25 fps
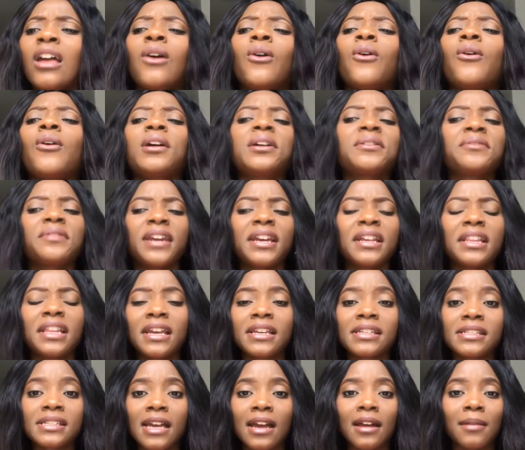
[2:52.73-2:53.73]
or I
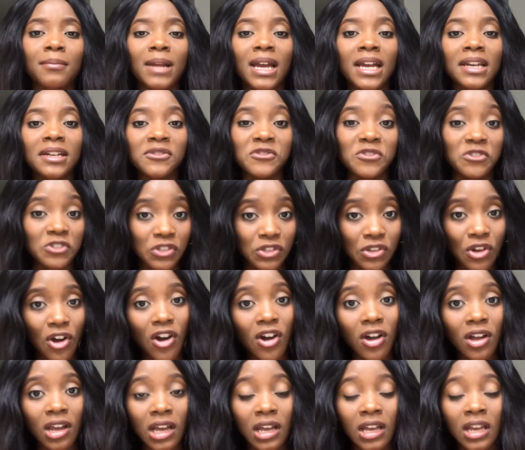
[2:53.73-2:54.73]
realize that I'm kind of
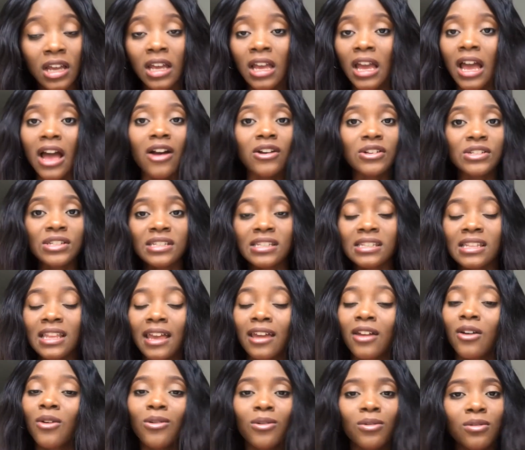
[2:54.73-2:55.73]
stuck. I'll just
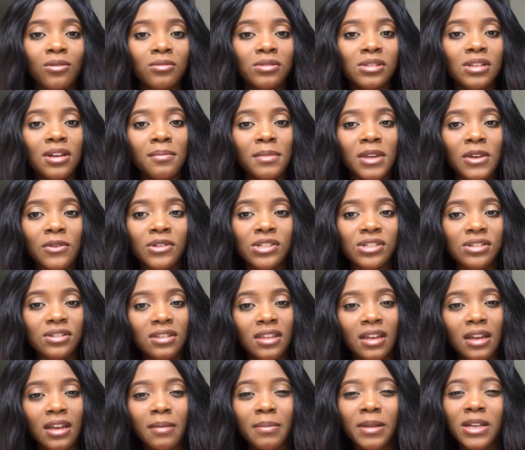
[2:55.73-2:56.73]
like, oh, tell me, what do you
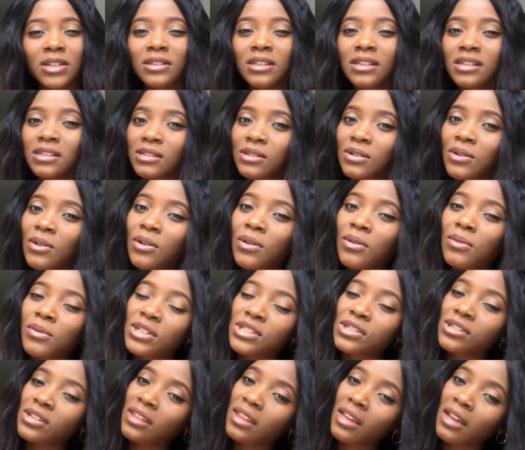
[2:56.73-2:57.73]
think about this? Oh,
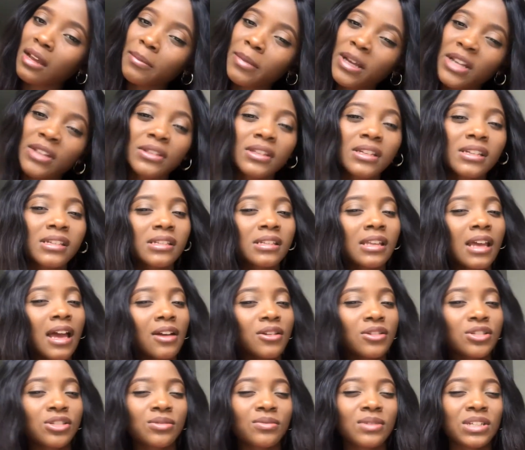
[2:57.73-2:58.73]
what do you think about this?
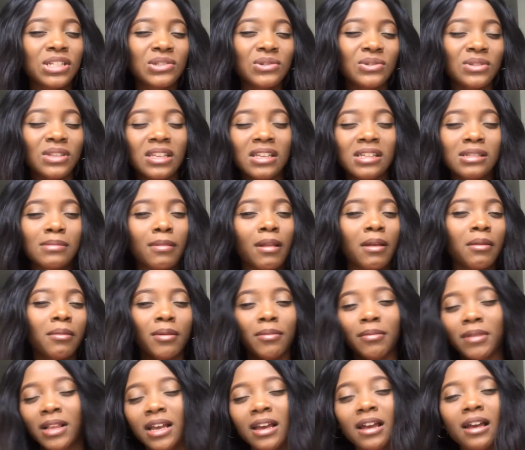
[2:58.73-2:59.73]
How should we do this? Blah blah
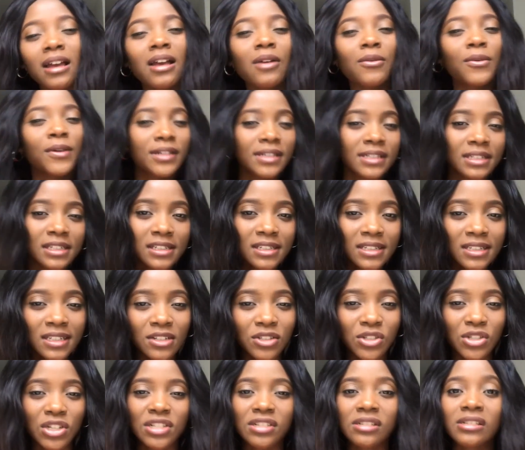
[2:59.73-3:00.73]
blah. What did the
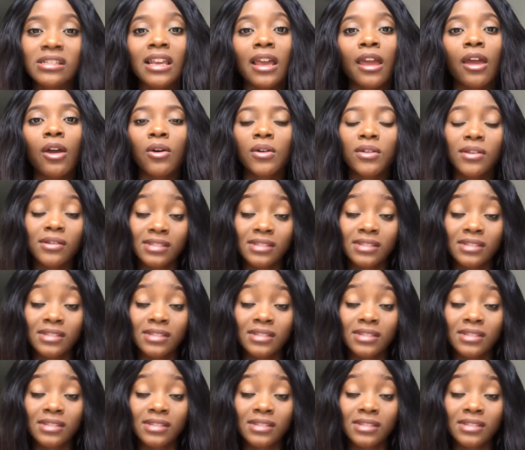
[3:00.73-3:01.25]
teacher say? All